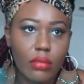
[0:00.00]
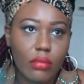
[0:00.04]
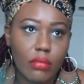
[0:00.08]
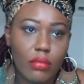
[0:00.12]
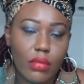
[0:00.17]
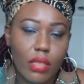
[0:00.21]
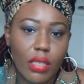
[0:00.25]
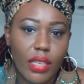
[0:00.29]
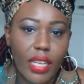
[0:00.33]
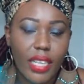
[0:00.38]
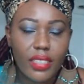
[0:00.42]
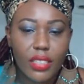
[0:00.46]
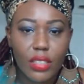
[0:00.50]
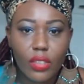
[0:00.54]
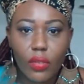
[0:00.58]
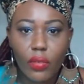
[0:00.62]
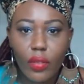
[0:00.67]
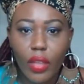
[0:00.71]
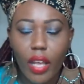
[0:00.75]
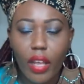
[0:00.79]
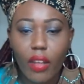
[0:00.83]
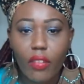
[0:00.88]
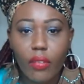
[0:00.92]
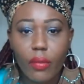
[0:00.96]
letters of
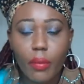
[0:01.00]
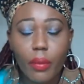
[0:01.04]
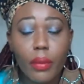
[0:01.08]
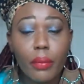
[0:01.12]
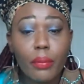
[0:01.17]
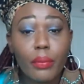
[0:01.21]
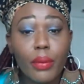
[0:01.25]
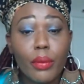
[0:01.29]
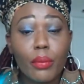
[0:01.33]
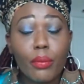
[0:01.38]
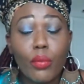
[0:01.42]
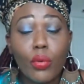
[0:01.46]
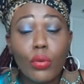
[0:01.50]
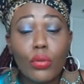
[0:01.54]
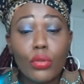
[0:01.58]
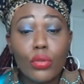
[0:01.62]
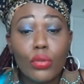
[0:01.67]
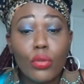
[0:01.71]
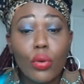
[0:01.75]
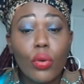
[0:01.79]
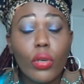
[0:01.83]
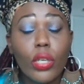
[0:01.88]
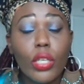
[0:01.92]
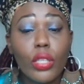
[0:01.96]
the alphabet, but more
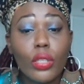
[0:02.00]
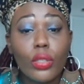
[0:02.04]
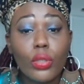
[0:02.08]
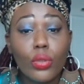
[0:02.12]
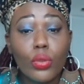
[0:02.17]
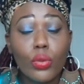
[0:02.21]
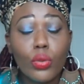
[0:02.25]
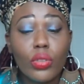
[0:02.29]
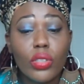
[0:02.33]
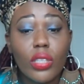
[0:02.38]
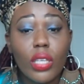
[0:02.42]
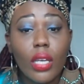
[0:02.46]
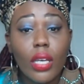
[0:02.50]
so it used